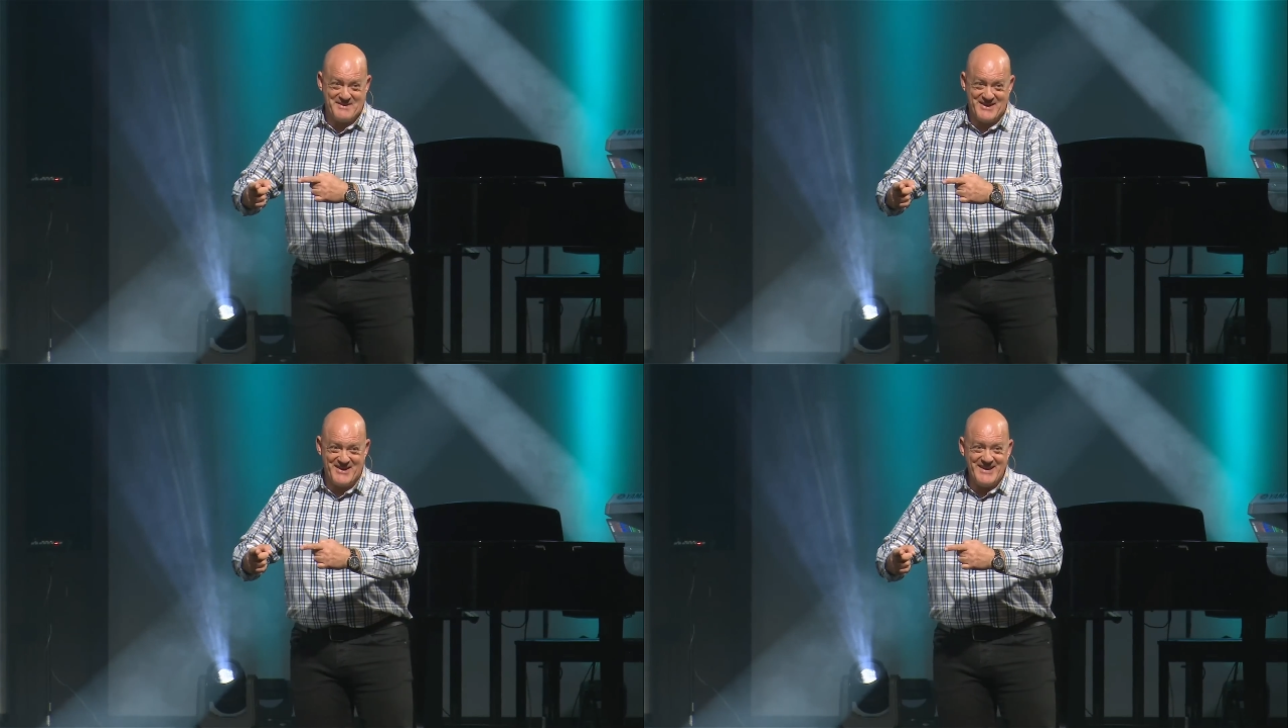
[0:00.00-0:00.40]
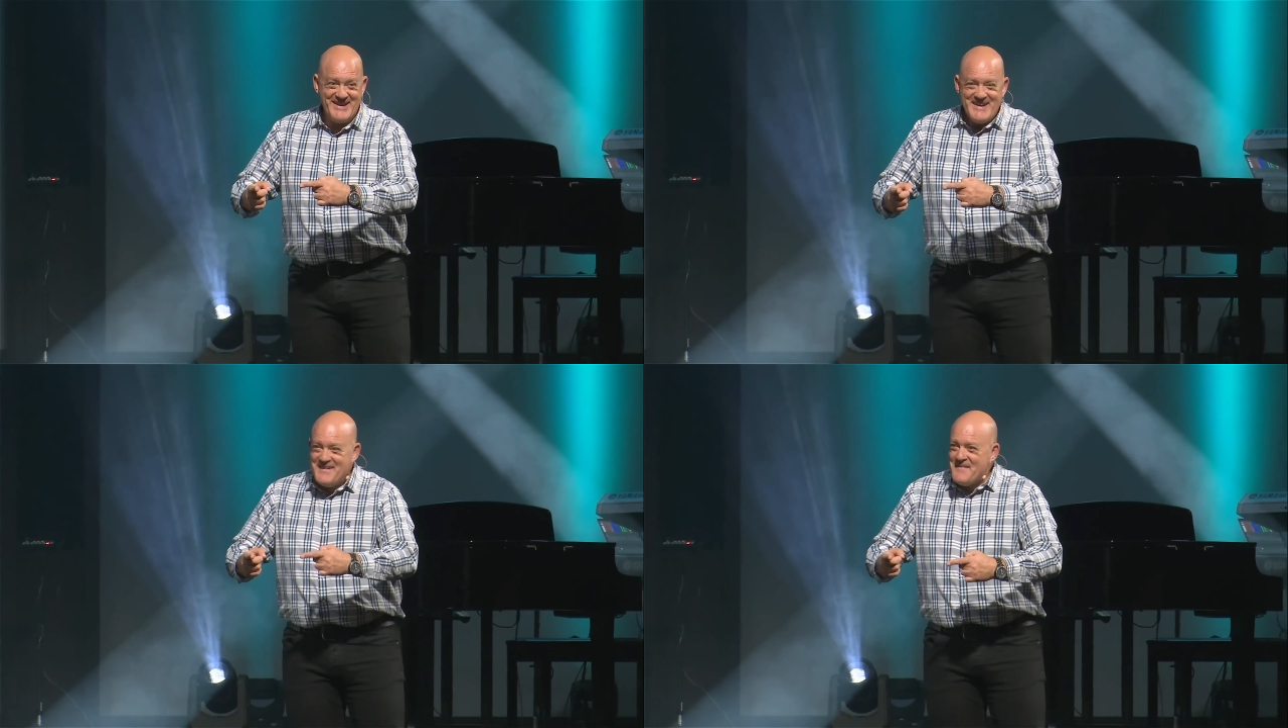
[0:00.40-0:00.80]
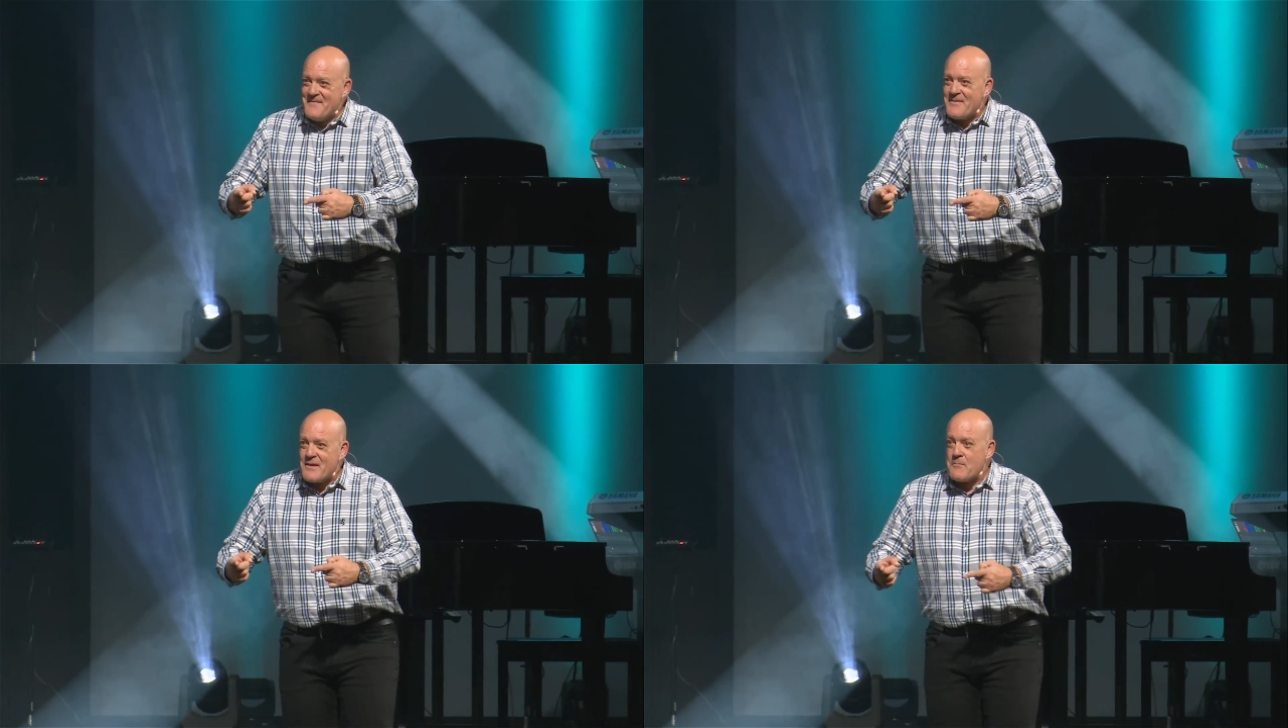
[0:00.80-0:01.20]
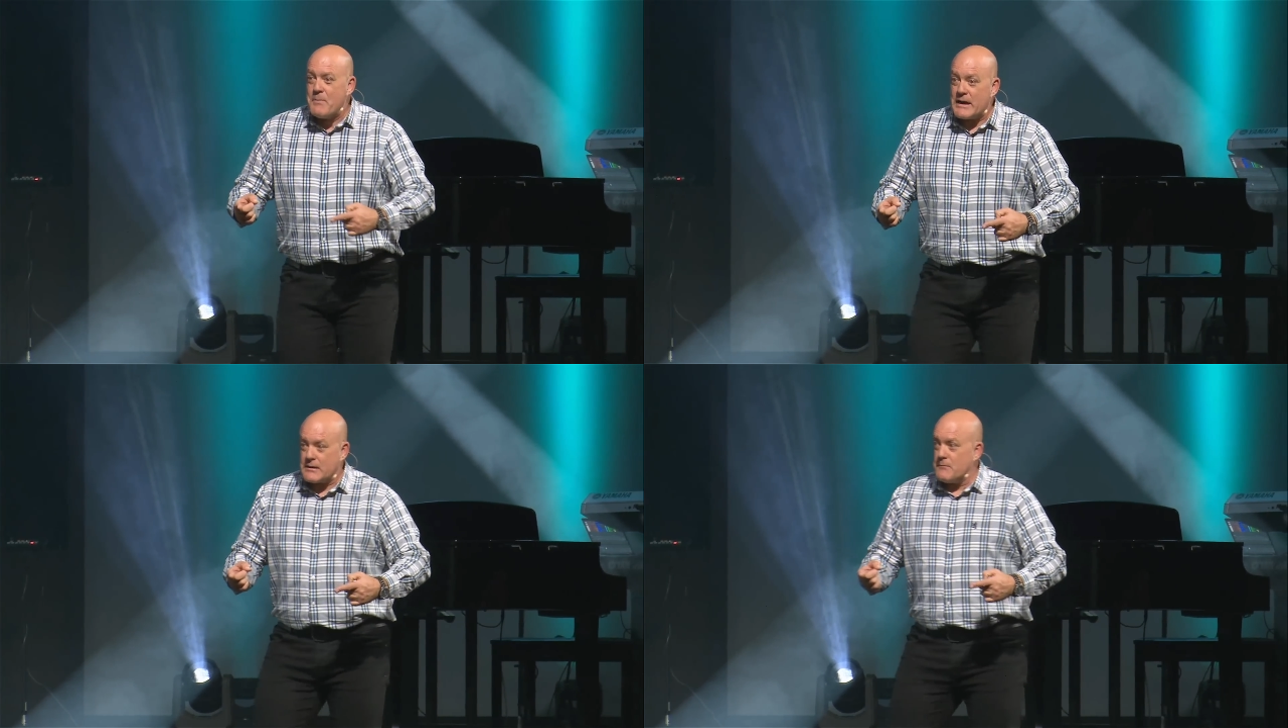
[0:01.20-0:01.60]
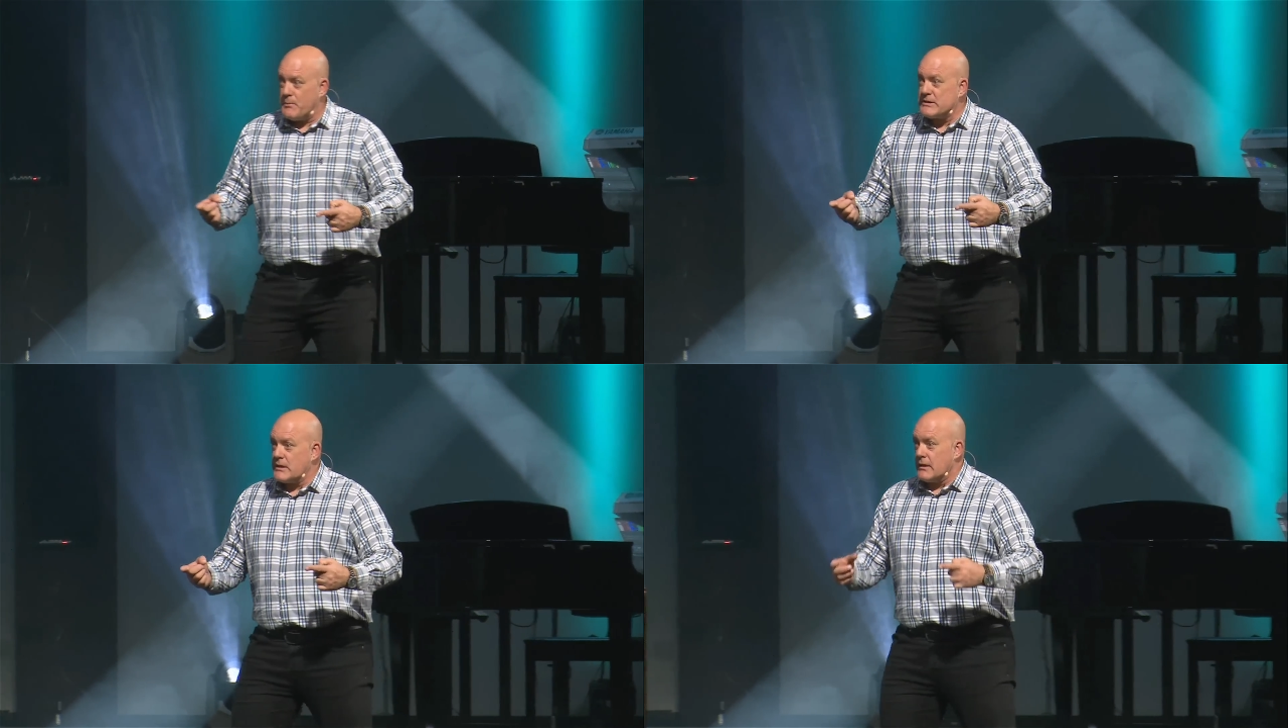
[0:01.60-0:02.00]
them, you know?
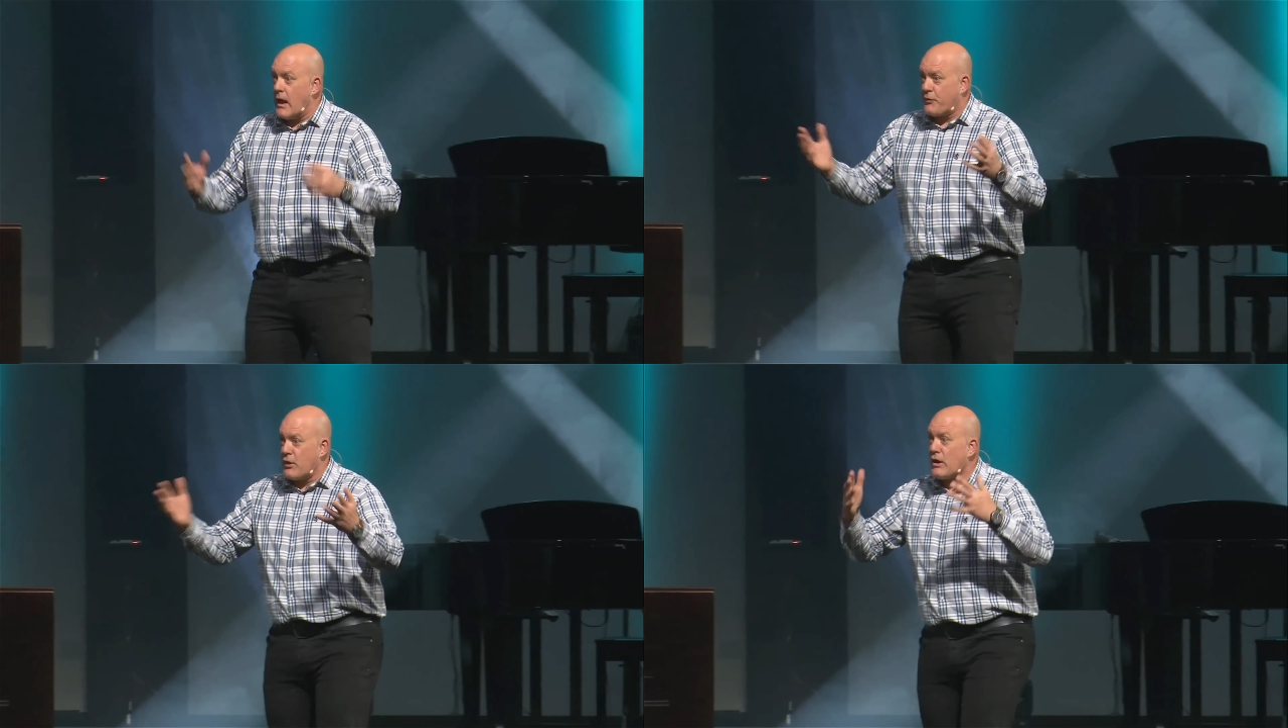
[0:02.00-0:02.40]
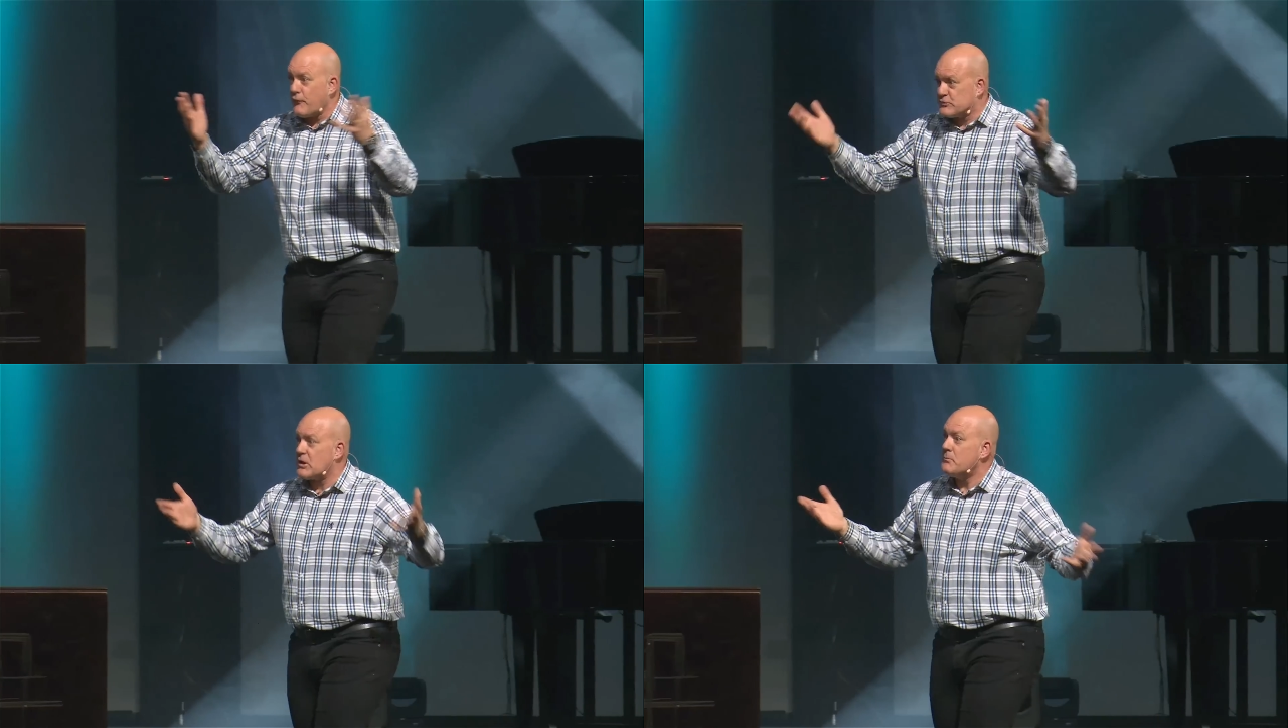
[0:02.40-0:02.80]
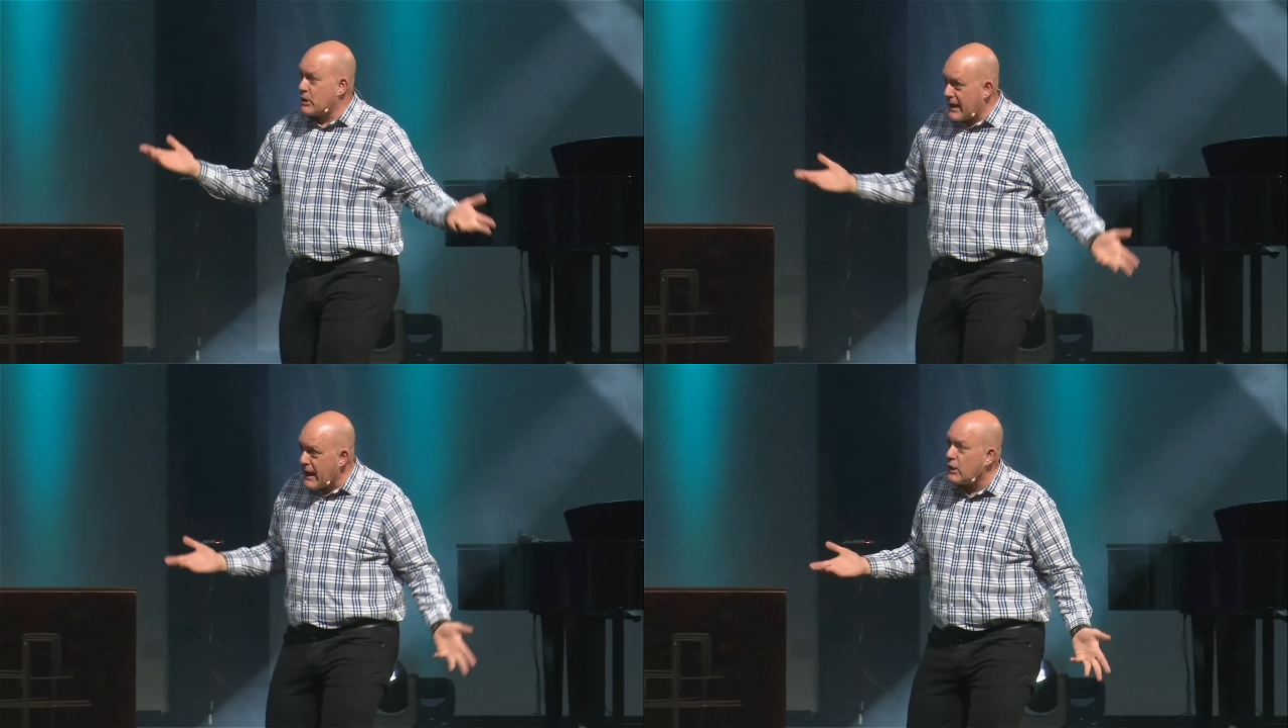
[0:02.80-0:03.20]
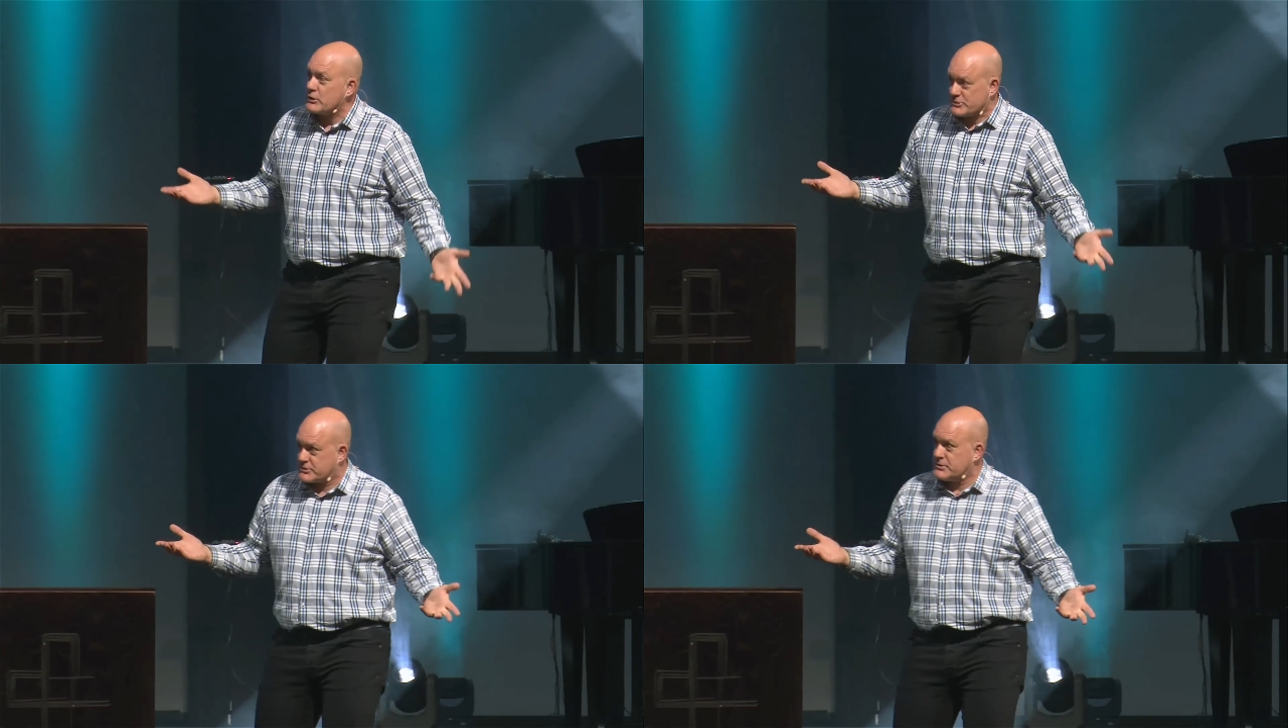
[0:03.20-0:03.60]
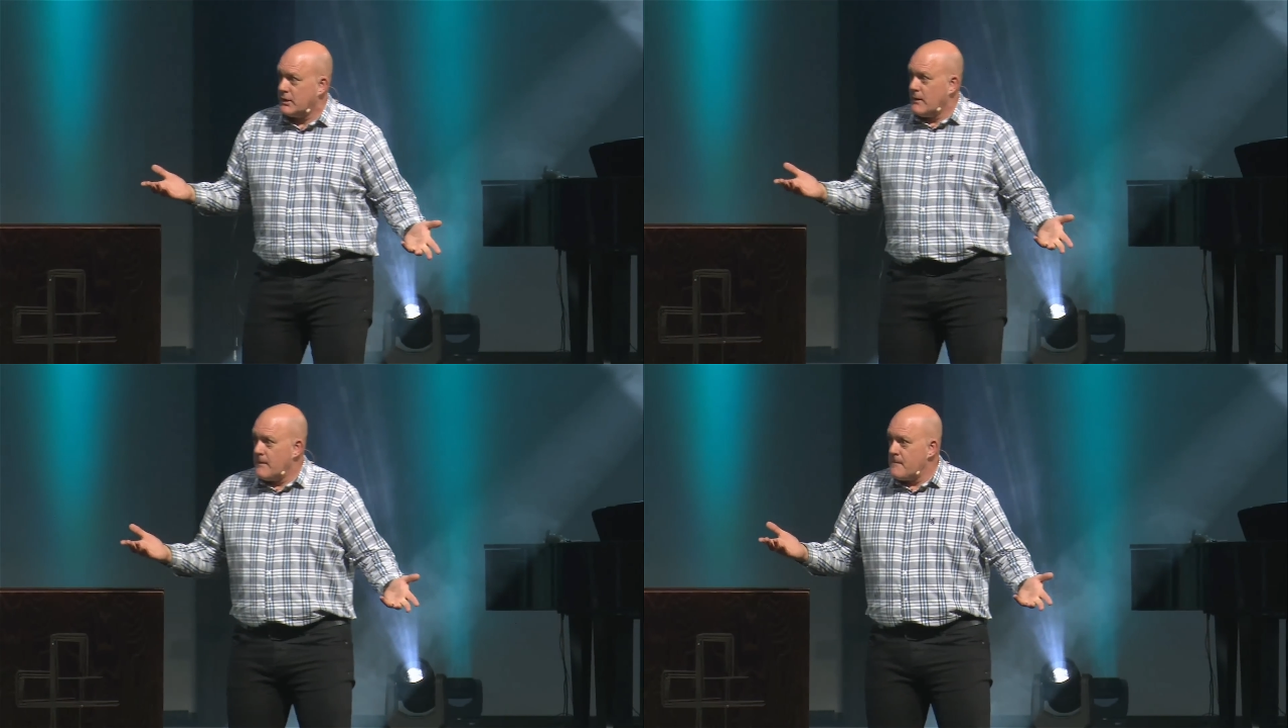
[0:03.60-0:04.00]
But, but now think of somebody else